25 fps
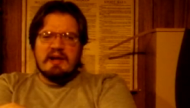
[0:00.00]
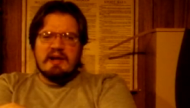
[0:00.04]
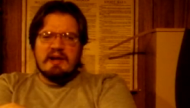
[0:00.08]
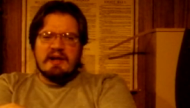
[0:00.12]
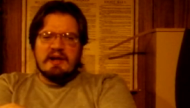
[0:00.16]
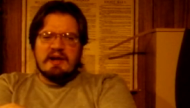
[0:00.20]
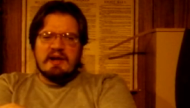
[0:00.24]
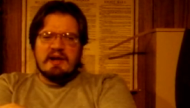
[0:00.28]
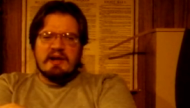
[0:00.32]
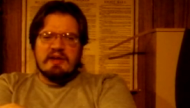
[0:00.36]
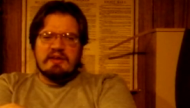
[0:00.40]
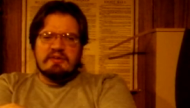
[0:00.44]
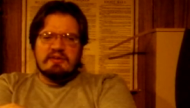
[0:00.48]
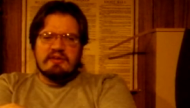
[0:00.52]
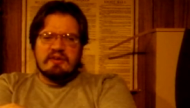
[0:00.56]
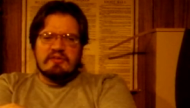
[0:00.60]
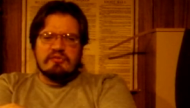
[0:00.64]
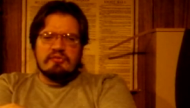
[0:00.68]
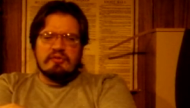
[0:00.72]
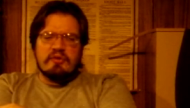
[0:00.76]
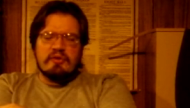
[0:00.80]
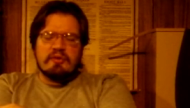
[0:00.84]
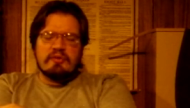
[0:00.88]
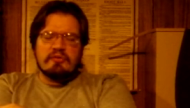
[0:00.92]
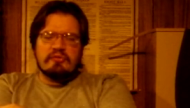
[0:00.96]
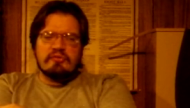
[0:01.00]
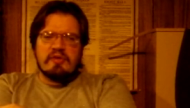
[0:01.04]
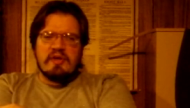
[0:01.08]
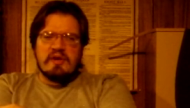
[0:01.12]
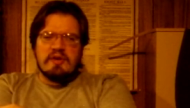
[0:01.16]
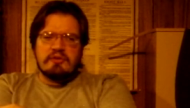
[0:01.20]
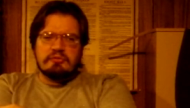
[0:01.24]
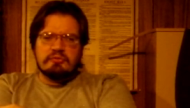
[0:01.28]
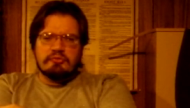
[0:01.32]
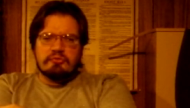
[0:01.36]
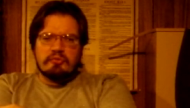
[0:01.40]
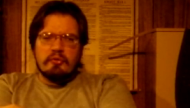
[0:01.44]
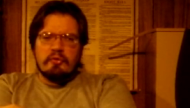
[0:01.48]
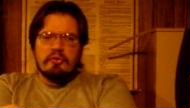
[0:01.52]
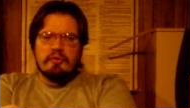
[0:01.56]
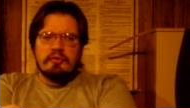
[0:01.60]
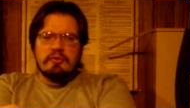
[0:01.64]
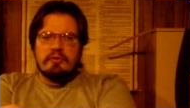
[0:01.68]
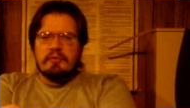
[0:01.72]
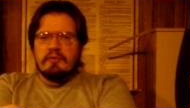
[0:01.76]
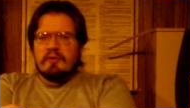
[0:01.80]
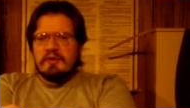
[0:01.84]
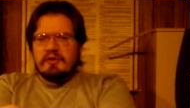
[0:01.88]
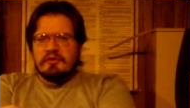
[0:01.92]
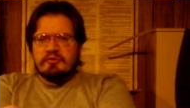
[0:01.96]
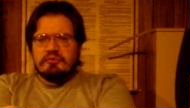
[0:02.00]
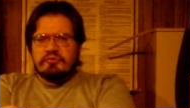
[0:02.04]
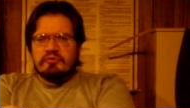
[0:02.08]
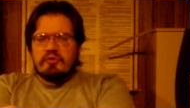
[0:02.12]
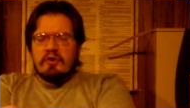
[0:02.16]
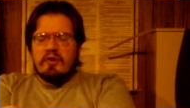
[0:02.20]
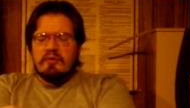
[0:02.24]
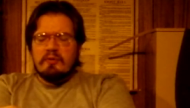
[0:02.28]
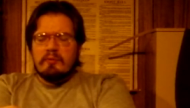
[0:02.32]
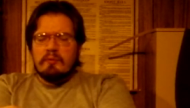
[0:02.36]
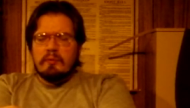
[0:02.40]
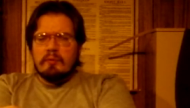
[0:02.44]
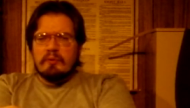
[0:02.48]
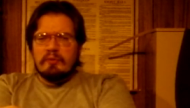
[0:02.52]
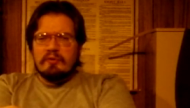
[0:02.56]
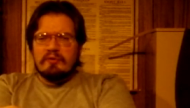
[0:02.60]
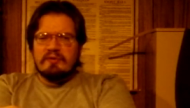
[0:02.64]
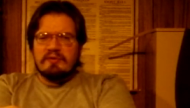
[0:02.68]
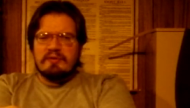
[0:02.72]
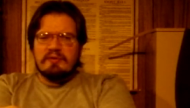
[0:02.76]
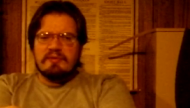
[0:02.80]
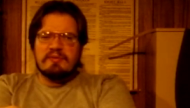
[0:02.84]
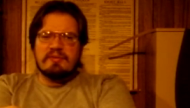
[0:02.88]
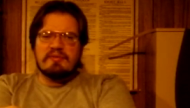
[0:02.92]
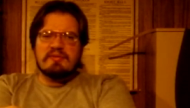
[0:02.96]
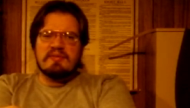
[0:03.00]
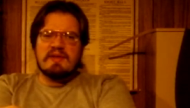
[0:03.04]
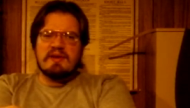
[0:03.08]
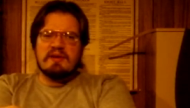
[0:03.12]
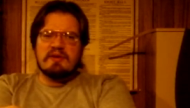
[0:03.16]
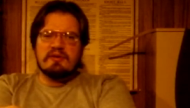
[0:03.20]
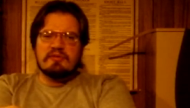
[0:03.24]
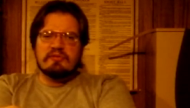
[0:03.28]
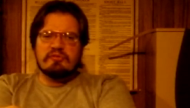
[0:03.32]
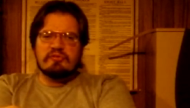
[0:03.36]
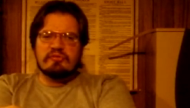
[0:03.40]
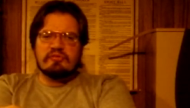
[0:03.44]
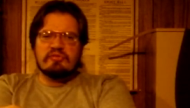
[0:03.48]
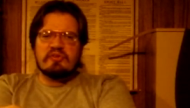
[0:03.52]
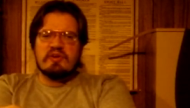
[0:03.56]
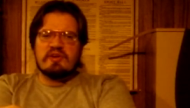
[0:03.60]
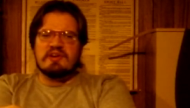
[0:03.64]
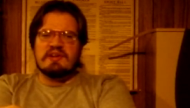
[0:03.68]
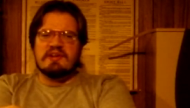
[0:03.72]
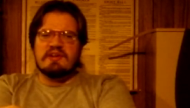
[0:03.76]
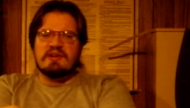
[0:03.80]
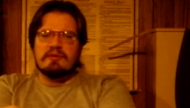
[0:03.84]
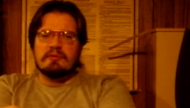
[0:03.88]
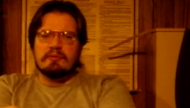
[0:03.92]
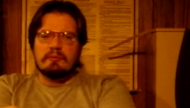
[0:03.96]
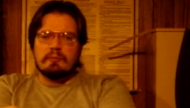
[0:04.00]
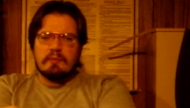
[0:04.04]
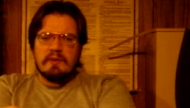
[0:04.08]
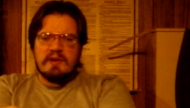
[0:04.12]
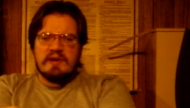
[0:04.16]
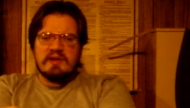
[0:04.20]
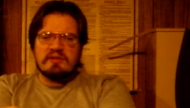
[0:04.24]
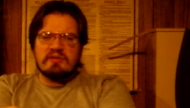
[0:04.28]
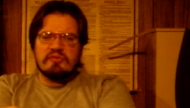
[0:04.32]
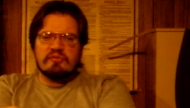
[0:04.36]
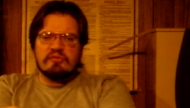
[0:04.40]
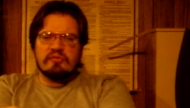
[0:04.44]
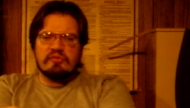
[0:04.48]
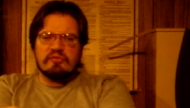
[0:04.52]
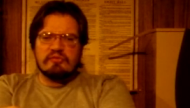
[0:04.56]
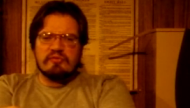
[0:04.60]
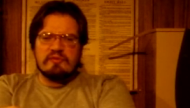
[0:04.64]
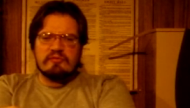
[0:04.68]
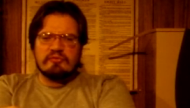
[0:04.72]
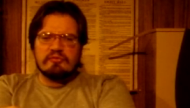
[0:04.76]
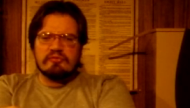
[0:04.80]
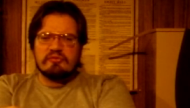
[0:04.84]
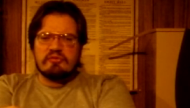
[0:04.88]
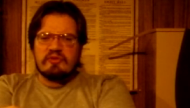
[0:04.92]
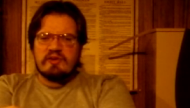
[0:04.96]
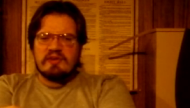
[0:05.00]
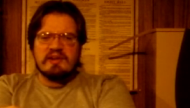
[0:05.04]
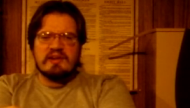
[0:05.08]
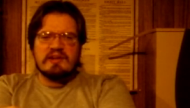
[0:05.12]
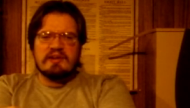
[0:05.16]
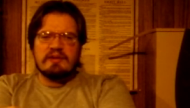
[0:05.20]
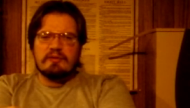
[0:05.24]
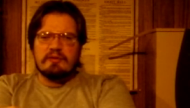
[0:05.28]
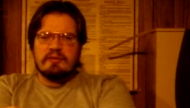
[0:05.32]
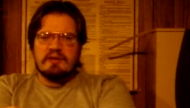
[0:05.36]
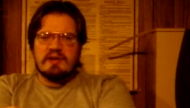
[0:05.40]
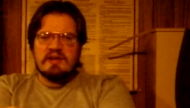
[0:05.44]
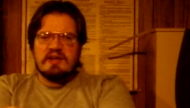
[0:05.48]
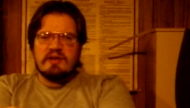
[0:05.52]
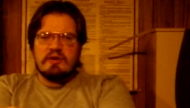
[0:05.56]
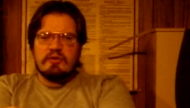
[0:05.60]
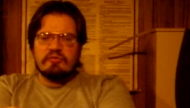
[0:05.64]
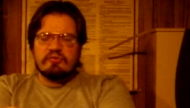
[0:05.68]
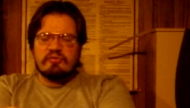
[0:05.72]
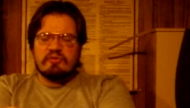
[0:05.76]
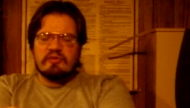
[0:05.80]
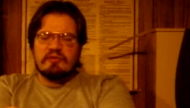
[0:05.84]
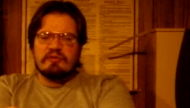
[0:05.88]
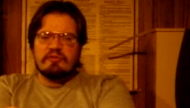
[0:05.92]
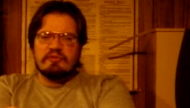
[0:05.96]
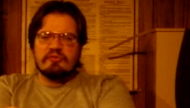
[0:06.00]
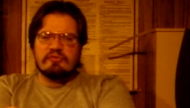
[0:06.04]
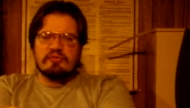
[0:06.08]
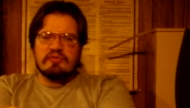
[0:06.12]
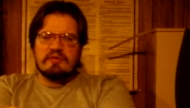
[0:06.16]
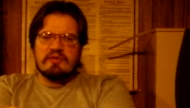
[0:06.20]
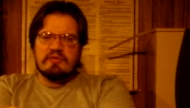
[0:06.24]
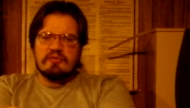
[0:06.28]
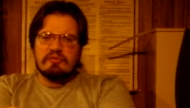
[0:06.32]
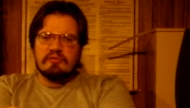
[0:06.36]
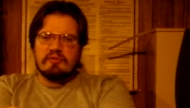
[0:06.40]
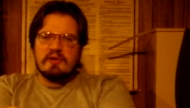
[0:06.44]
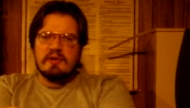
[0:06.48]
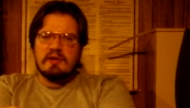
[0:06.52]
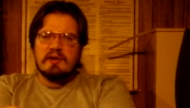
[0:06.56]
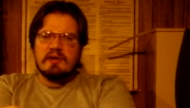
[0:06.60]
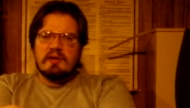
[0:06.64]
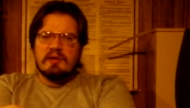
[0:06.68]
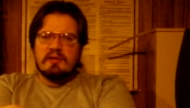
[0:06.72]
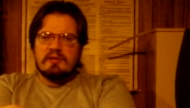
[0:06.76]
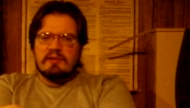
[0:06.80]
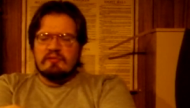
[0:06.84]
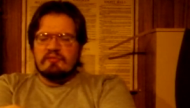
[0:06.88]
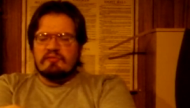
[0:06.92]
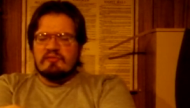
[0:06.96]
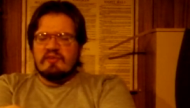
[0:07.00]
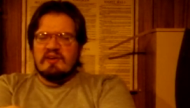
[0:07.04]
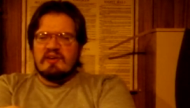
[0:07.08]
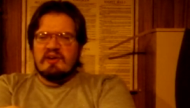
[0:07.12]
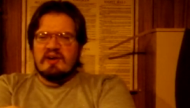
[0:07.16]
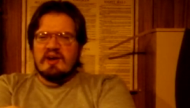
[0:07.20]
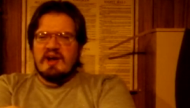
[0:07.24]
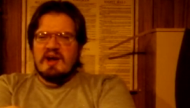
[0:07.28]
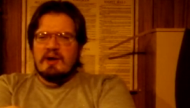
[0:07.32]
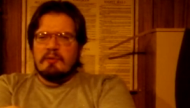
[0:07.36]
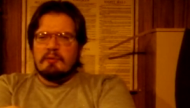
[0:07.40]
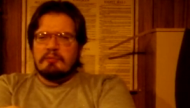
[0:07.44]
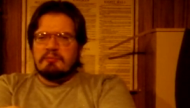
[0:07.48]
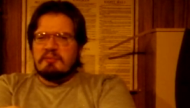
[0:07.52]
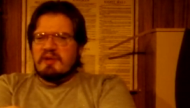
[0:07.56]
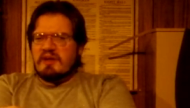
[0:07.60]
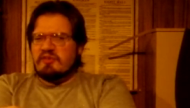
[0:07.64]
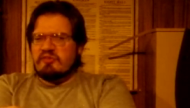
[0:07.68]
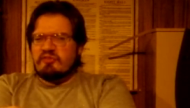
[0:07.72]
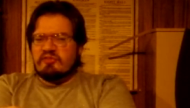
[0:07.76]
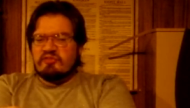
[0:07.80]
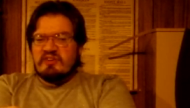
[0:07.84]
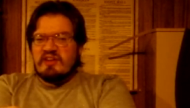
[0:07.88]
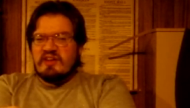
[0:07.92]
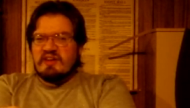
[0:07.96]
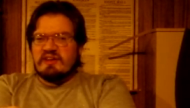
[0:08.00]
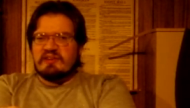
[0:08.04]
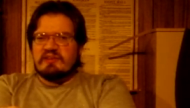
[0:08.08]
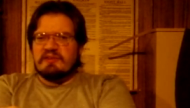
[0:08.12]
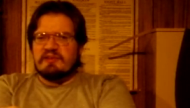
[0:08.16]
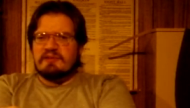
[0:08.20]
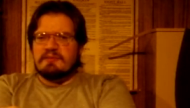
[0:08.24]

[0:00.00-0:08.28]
And it's not because they adore you like a dog would they're studying your weaknesses. They're studying your idiosyncrasies. They're figuring out what makes you tick.